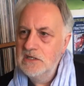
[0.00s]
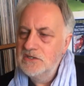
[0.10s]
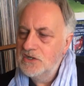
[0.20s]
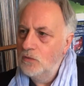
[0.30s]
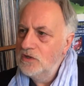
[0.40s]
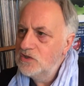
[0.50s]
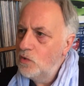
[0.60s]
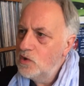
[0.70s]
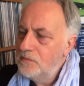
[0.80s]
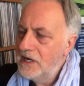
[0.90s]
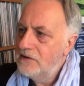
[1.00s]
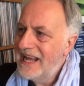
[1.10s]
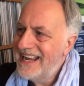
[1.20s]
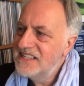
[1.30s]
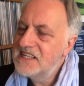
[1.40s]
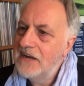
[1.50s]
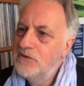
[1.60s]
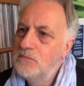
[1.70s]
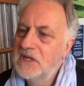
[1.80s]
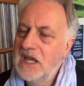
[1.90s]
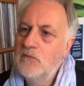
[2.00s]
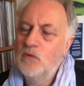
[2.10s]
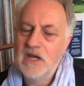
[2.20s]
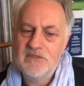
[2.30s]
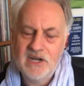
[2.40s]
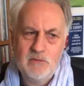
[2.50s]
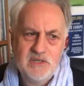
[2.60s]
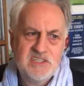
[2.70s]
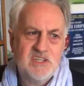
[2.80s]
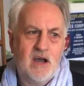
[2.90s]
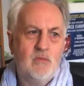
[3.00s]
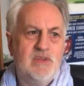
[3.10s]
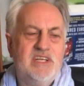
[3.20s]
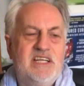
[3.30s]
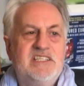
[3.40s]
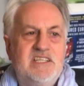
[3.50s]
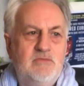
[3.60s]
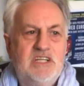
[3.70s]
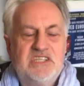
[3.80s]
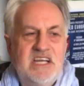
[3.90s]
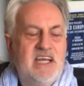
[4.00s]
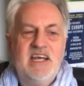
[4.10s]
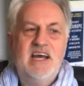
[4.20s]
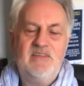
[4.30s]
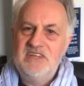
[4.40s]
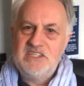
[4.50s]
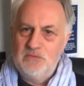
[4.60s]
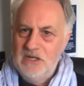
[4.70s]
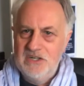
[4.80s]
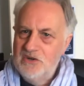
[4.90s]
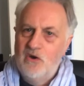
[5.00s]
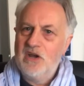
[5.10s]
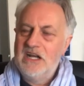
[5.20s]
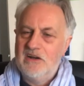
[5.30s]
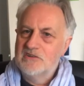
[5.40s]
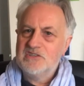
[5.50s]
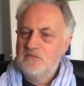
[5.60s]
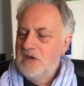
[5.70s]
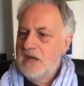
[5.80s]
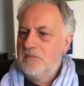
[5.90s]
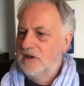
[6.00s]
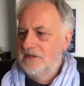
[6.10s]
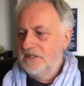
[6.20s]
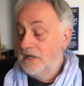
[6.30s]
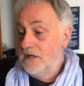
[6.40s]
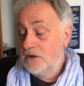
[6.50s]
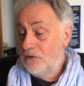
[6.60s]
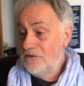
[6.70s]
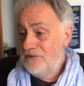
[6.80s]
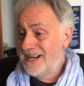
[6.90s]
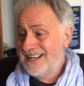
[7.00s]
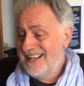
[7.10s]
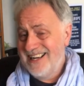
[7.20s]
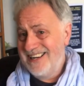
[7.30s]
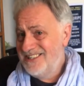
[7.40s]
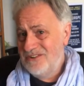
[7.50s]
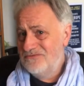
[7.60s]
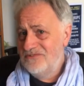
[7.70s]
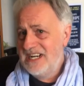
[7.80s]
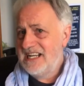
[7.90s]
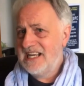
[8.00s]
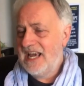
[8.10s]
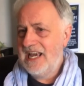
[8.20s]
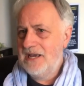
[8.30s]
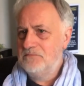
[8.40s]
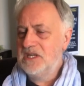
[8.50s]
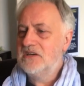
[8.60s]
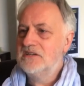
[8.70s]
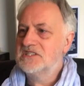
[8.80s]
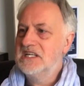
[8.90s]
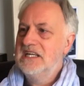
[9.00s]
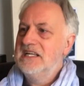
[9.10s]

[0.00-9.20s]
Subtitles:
So we'll talk about SF to begin with, and I want to start with an issue which, and this will annoy lots of people, and quite frankly I don't really care, because